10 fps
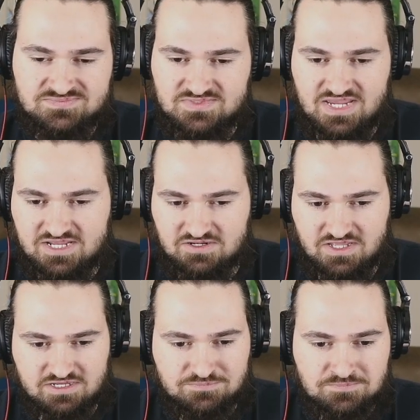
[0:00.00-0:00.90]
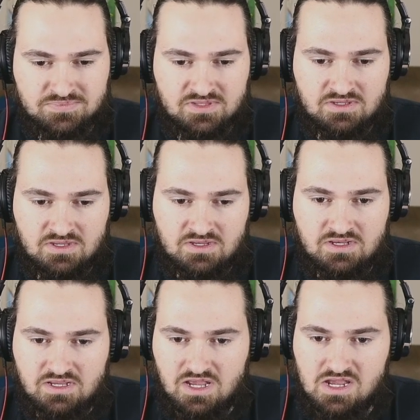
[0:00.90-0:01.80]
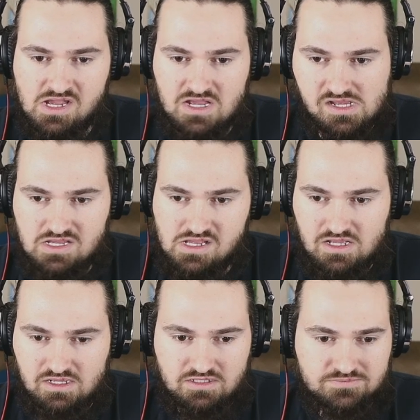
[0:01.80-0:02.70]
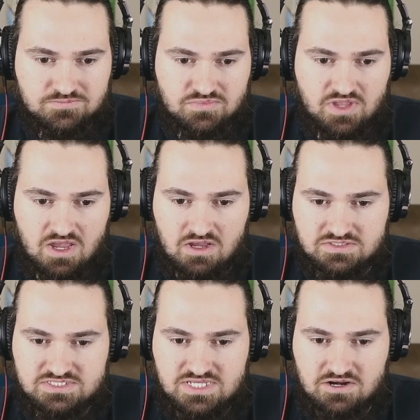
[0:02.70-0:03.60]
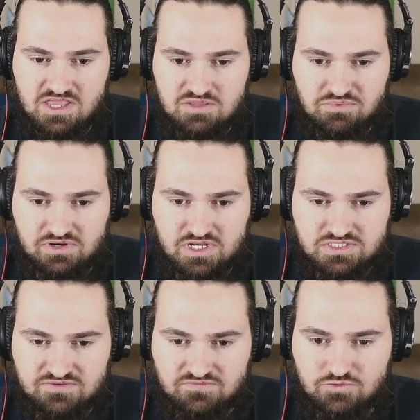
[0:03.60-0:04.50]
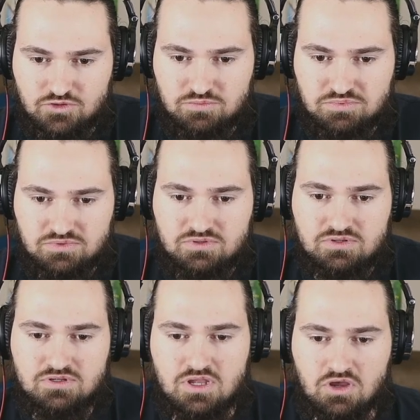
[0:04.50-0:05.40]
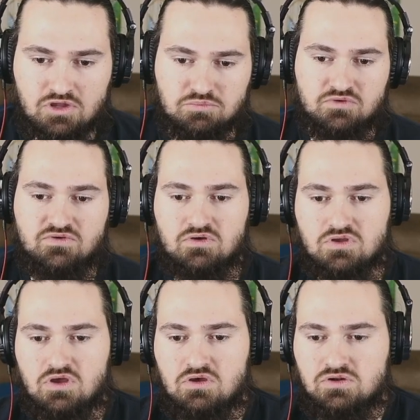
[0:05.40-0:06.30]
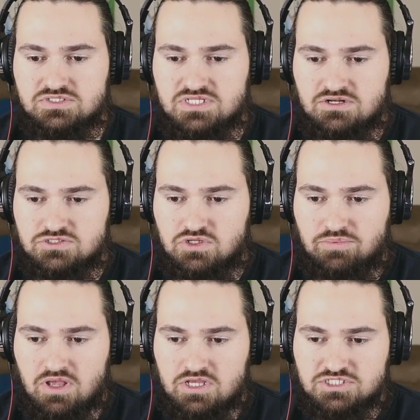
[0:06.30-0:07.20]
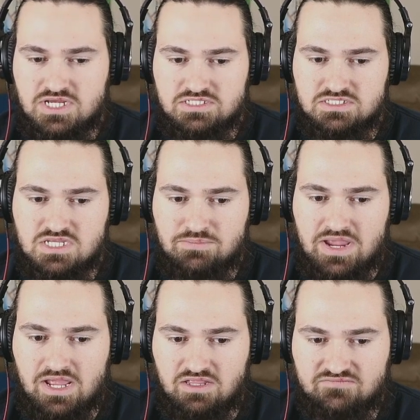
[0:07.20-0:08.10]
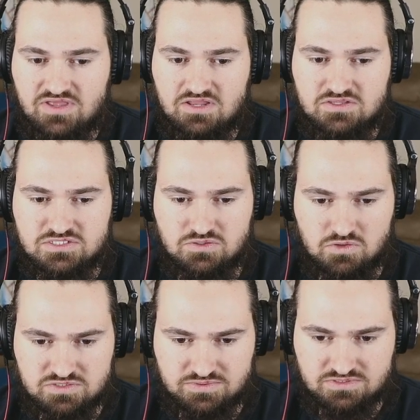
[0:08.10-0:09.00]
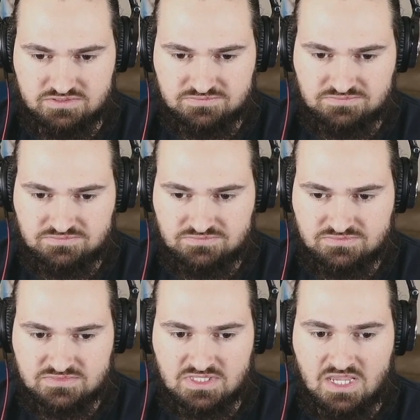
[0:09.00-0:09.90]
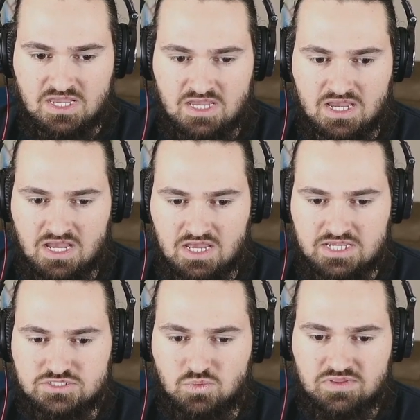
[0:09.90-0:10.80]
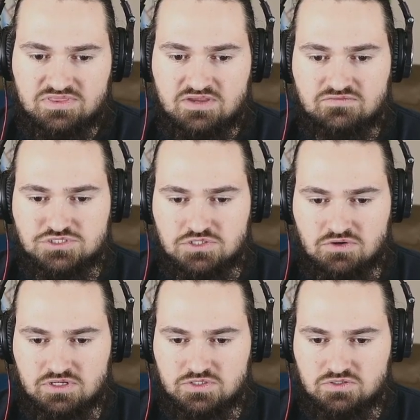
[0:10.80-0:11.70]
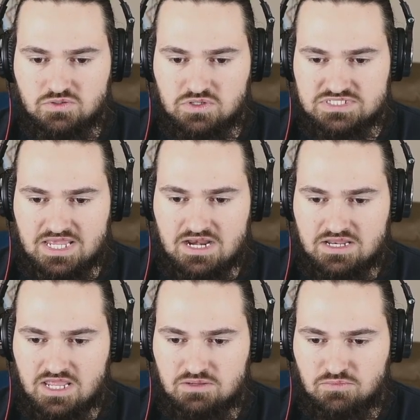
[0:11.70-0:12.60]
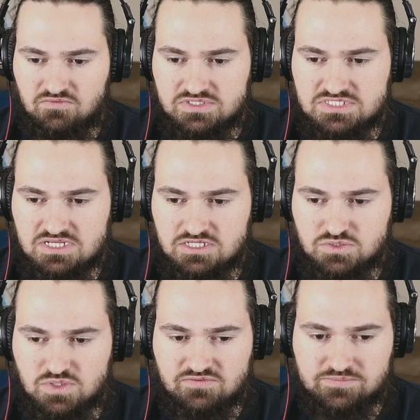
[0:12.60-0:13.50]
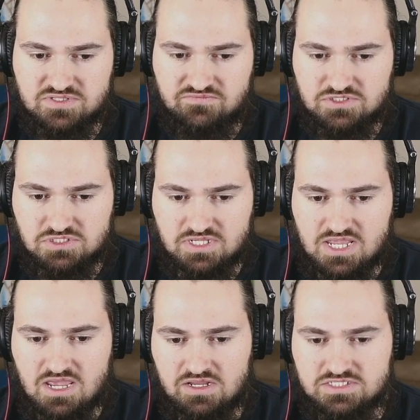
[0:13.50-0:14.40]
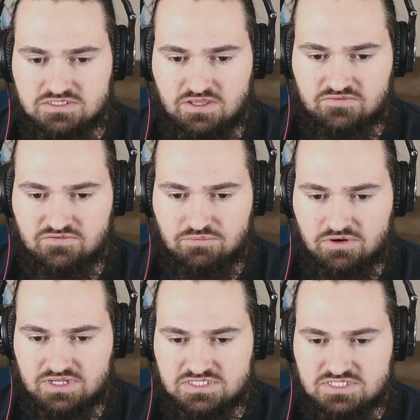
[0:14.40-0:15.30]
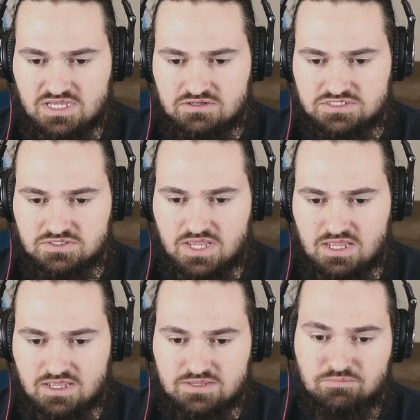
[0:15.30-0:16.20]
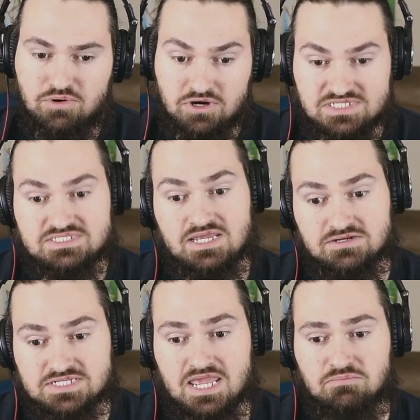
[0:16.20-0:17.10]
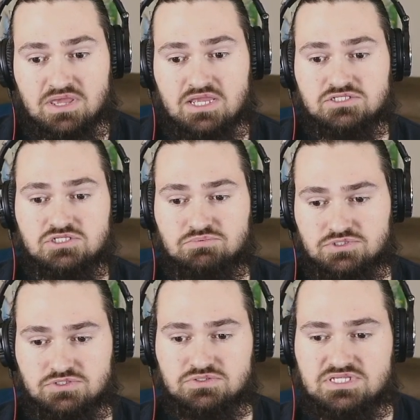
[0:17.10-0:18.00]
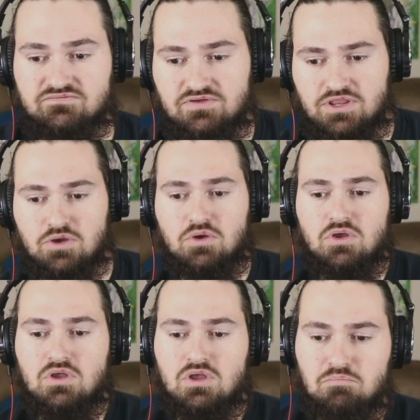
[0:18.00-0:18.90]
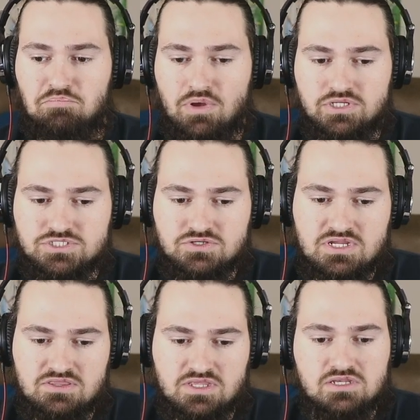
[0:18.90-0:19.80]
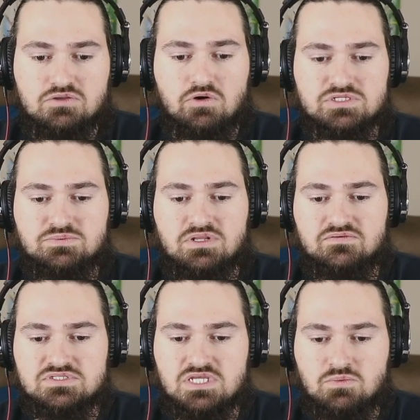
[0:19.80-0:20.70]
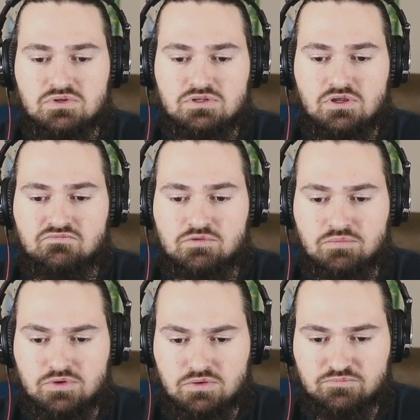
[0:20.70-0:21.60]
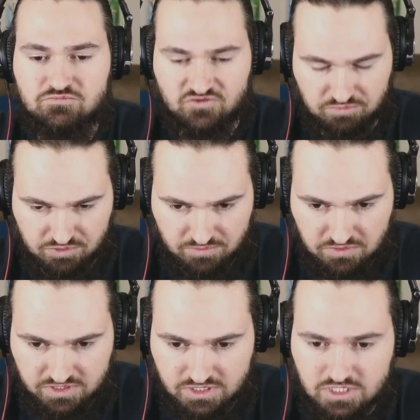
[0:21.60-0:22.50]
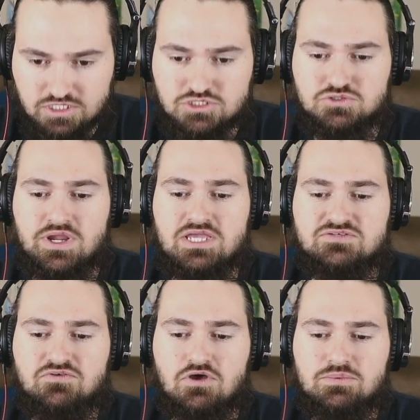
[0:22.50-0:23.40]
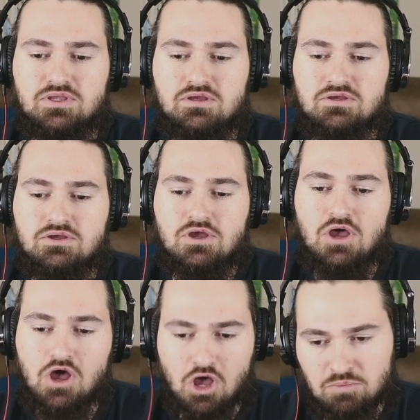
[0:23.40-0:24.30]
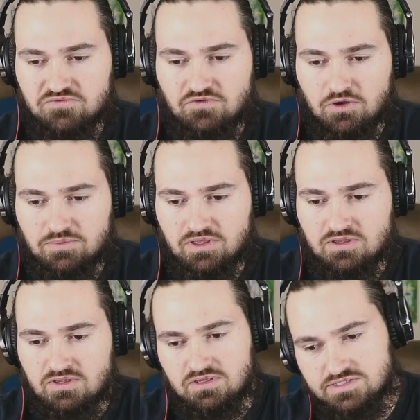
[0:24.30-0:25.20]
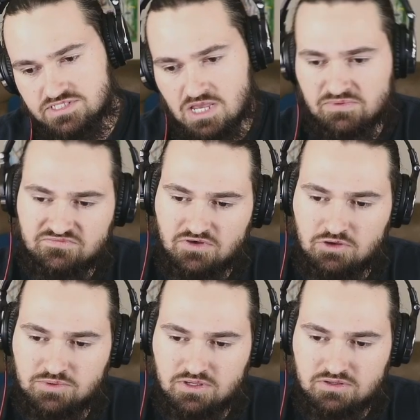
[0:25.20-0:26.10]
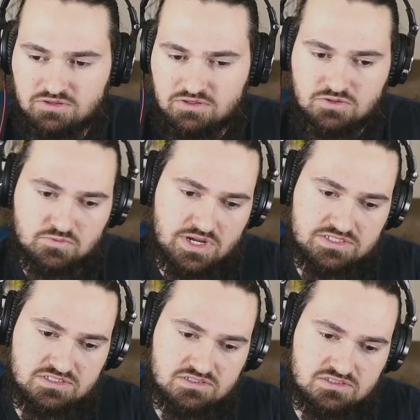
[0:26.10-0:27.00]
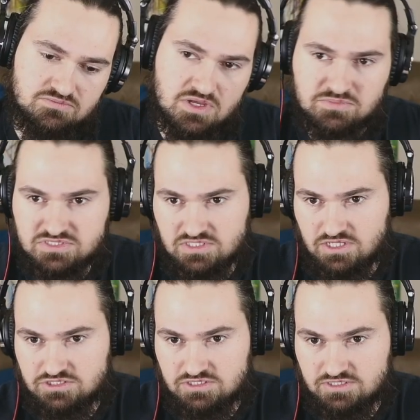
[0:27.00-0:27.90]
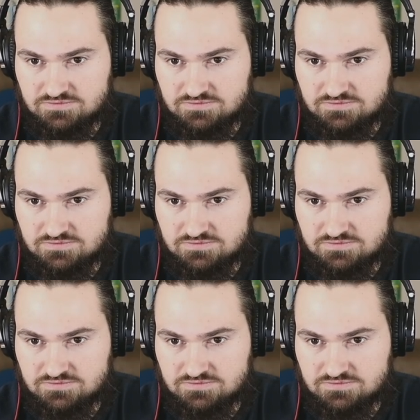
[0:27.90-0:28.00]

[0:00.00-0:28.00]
don't like it. On Saturday, the progressive group called MoveOn called on Sanders to apologize and stop elevating this endorsement. It's one thing for Joe Rogan to endorse a candidate, MoveOn in a tweet from his official account. It's another for Bernie Sanders campaign to produce a video bolstering the endorsement of someone known for promoting transphobia, homophobia, Islamophobia, racism, and misogyny.